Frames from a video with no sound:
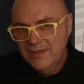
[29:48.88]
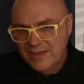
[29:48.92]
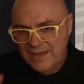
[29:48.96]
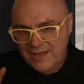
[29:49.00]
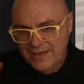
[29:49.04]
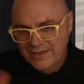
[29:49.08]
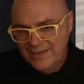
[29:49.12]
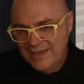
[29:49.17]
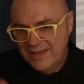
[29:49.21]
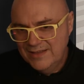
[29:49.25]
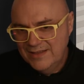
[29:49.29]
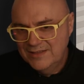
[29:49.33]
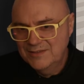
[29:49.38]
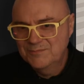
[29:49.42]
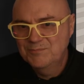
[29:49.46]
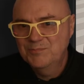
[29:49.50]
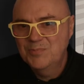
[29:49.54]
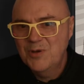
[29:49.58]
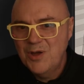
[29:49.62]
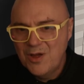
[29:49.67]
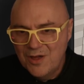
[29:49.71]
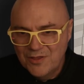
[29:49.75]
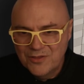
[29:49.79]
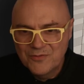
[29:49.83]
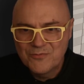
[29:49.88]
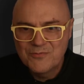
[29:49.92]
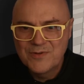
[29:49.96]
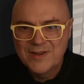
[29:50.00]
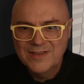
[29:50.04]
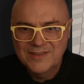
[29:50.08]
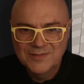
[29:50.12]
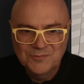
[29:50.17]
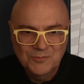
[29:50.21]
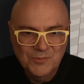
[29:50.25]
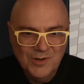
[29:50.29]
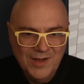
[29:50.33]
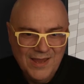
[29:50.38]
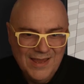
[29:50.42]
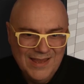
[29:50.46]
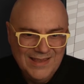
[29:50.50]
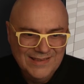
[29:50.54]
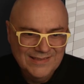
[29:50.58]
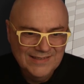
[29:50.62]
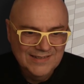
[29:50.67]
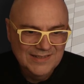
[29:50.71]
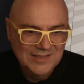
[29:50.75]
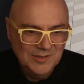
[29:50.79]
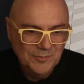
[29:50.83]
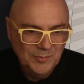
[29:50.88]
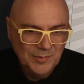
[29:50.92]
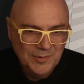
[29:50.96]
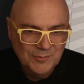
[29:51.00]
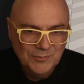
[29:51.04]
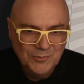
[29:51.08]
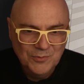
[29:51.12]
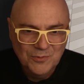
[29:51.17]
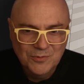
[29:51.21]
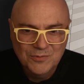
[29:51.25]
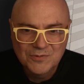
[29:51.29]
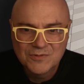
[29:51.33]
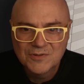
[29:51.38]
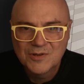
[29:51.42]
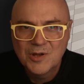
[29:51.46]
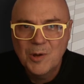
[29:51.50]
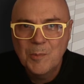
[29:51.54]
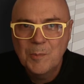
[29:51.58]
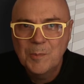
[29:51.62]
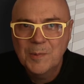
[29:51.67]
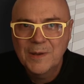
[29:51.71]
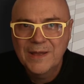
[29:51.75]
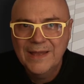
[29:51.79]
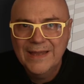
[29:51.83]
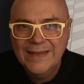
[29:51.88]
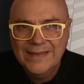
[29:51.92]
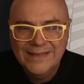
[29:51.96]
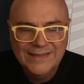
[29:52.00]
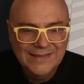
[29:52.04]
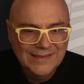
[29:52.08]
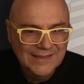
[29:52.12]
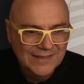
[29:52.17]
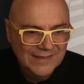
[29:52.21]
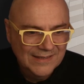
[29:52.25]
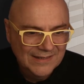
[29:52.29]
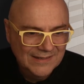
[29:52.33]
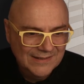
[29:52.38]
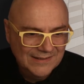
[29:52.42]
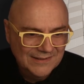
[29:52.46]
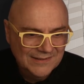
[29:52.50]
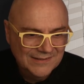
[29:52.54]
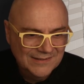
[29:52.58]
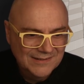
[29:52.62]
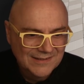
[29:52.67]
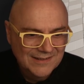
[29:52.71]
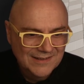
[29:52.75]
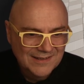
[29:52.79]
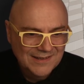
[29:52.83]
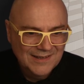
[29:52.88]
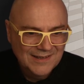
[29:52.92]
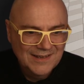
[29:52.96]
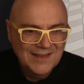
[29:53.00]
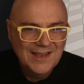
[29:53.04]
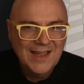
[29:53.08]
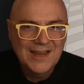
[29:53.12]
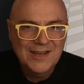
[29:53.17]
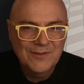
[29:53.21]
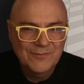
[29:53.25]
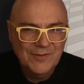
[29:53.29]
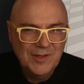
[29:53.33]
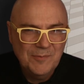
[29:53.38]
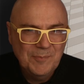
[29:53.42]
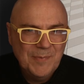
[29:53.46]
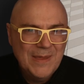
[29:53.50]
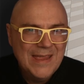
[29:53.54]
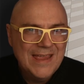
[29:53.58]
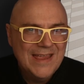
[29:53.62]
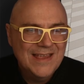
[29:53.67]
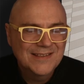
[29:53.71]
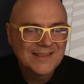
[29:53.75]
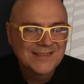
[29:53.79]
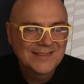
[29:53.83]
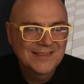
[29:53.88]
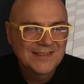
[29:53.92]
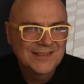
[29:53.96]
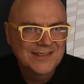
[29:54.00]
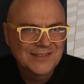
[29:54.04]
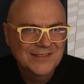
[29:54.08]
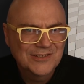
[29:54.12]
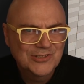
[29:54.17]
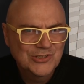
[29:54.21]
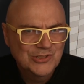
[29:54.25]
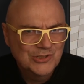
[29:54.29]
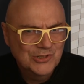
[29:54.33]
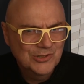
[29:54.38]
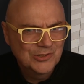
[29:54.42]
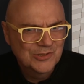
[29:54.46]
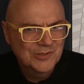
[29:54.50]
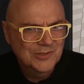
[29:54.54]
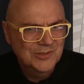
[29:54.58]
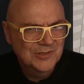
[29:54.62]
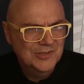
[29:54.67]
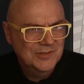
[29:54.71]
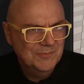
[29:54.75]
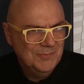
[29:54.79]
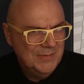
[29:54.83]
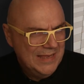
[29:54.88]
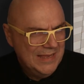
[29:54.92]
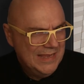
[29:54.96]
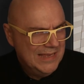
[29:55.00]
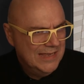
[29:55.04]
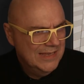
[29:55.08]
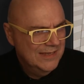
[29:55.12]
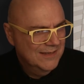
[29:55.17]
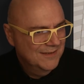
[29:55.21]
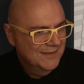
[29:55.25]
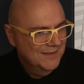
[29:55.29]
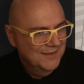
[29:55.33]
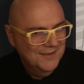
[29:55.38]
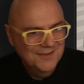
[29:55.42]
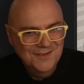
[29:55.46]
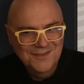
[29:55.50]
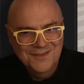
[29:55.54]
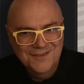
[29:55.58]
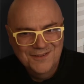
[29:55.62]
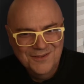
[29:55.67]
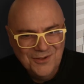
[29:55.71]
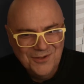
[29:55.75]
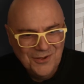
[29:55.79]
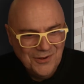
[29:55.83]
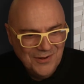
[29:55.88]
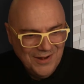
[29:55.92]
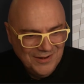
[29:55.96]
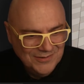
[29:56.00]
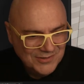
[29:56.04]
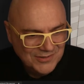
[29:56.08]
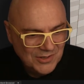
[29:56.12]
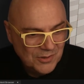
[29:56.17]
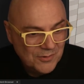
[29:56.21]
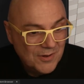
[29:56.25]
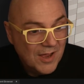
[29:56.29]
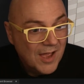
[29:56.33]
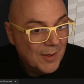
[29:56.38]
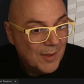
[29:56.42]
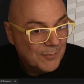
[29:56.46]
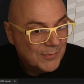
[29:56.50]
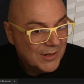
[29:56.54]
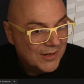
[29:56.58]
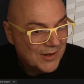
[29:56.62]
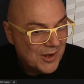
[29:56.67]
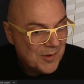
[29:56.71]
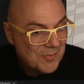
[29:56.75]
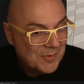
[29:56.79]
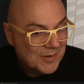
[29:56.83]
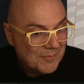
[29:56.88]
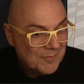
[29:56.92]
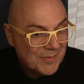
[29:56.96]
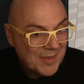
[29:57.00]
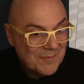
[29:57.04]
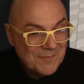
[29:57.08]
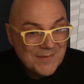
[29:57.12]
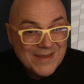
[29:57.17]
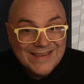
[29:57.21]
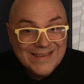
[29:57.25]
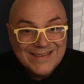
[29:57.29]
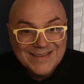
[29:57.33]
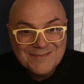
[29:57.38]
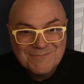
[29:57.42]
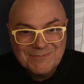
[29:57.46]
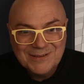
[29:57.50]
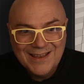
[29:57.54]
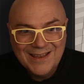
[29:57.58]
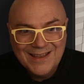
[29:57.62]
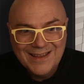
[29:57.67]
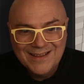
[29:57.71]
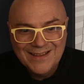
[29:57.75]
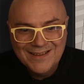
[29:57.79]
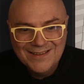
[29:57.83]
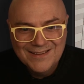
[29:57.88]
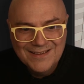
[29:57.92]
that's part of the reason why it is a little bit more complicated than it kind of appears that it shouldn't be. All right, so I'm going to open up that media player